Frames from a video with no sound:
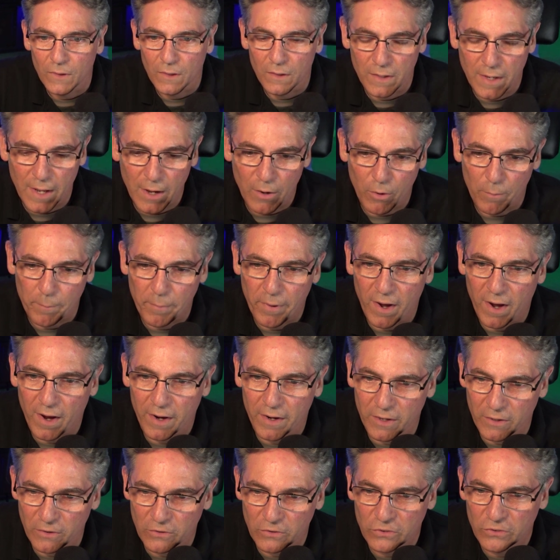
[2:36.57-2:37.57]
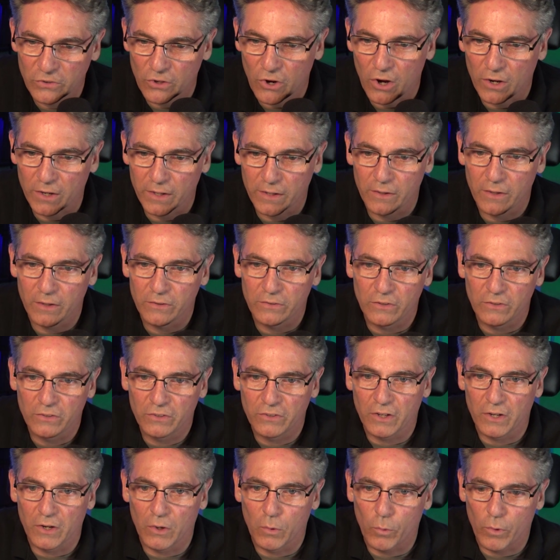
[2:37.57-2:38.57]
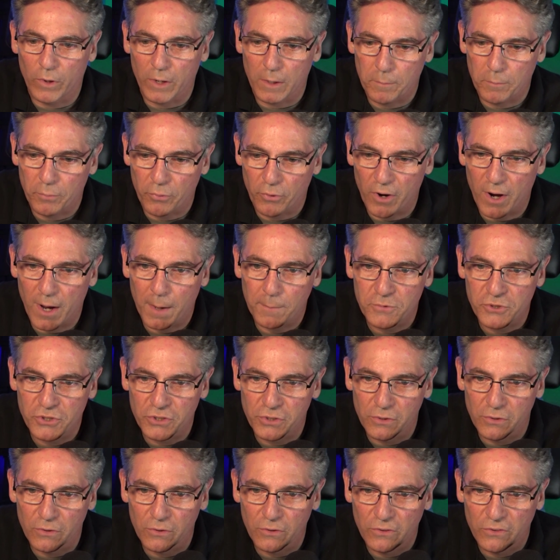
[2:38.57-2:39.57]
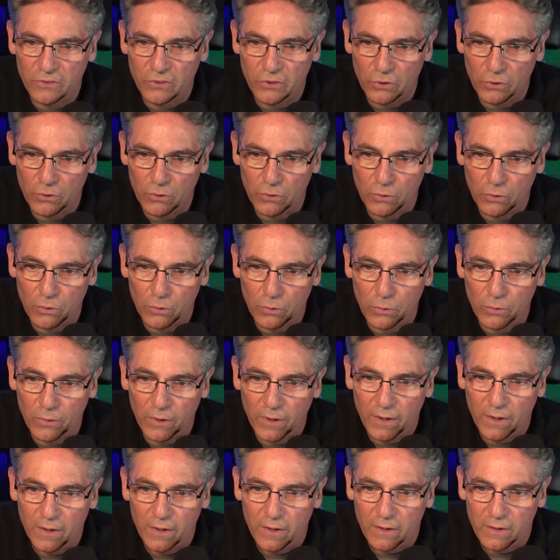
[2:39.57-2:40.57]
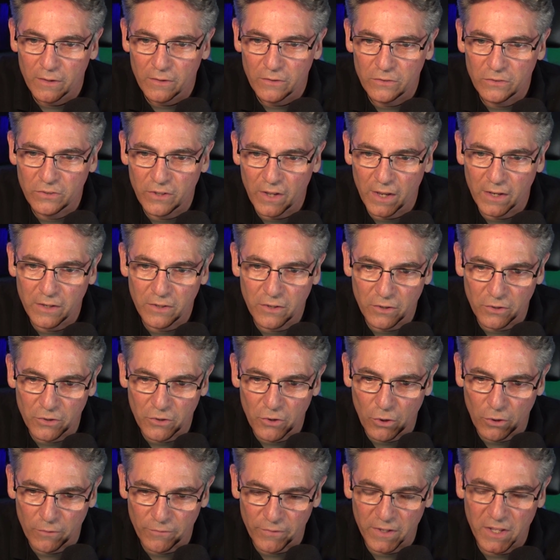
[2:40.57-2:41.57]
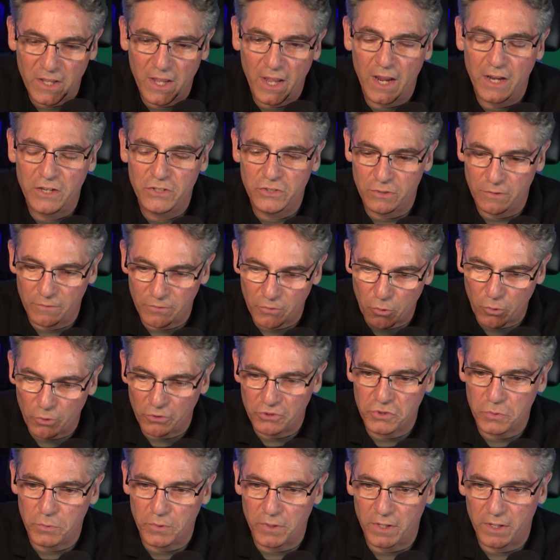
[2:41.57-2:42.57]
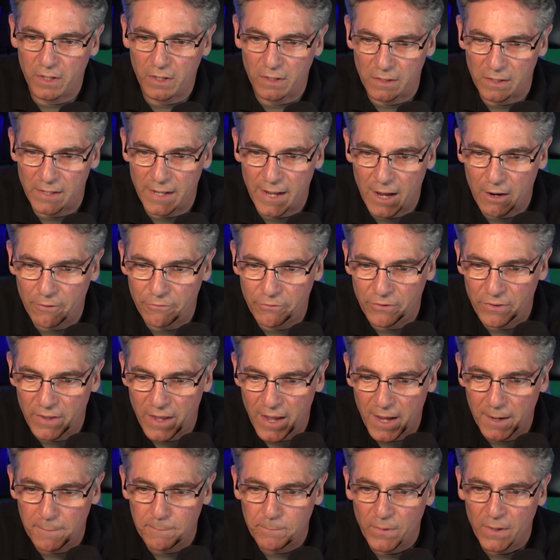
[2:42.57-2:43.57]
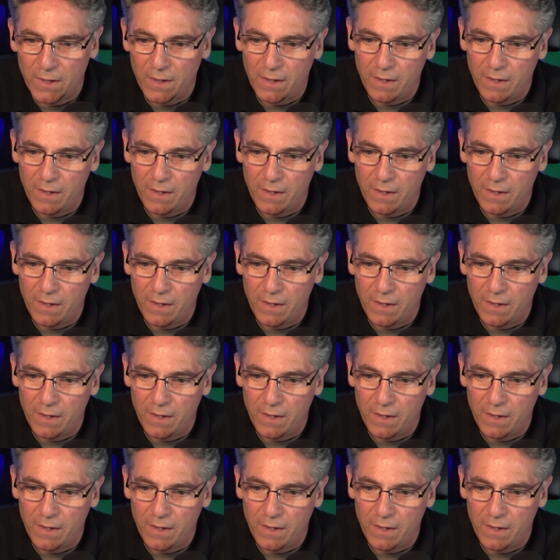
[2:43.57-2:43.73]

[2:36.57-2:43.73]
Now upon installing this, it's going to want to prompt you to send notification. Of course, you want to hit allow for that.